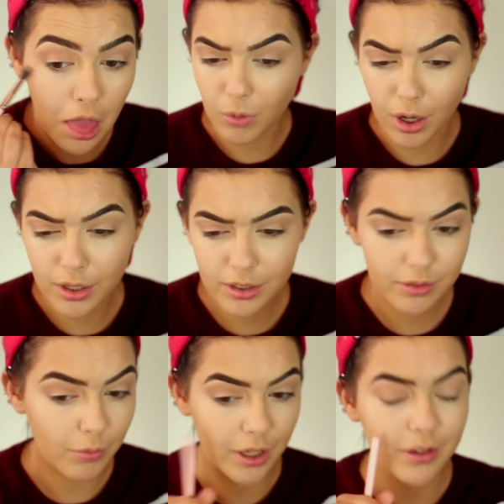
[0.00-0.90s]

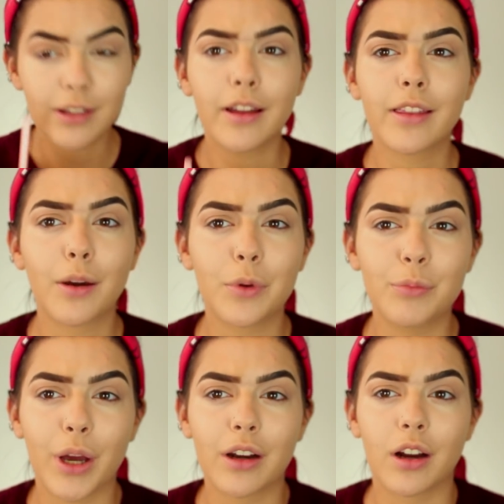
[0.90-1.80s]
What? Why do I like that
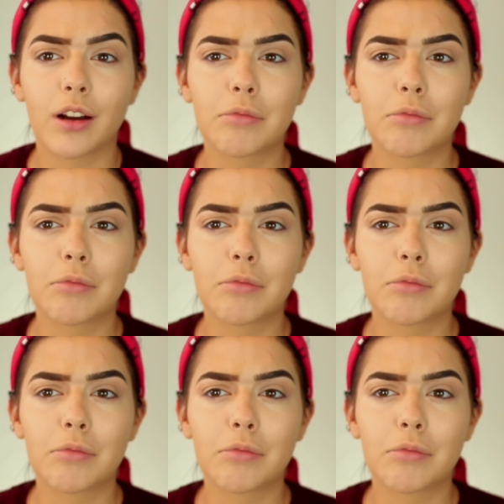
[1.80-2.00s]
one better?